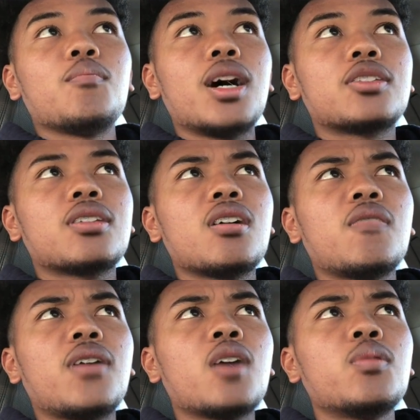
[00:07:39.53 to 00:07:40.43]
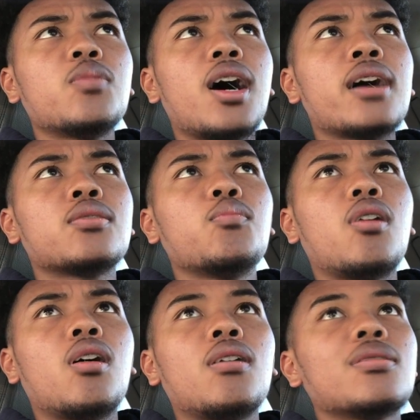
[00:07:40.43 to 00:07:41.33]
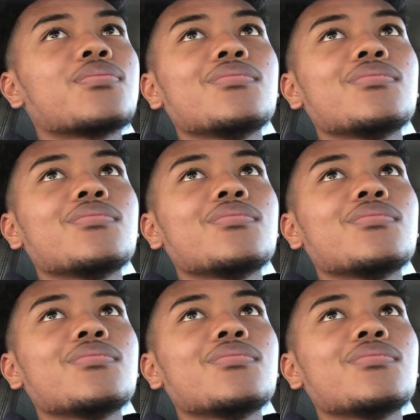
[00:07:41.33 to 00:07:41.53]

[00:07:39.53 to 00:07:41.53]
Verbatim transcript: myself, I remember I had the ball,